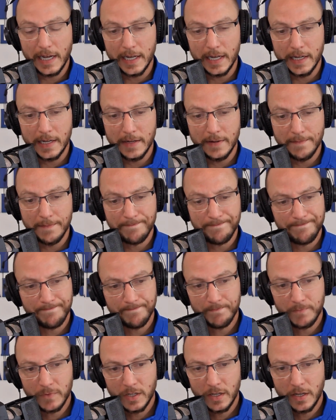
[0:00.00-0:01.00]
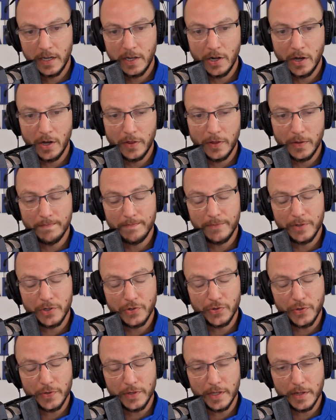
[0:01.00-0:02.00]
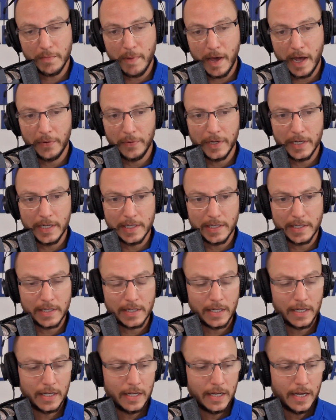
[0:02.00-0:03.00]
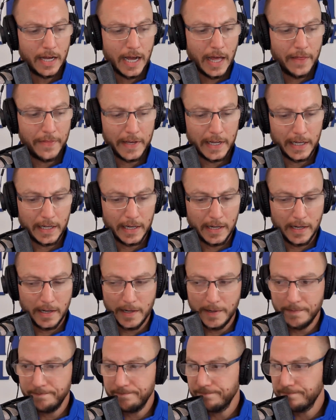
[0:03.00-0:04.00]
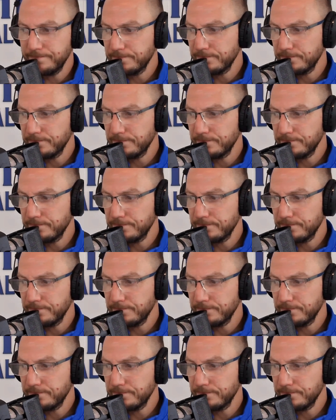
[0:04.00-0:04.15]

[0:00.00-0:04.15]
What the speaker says: And, the truth of the matter is, I think Bill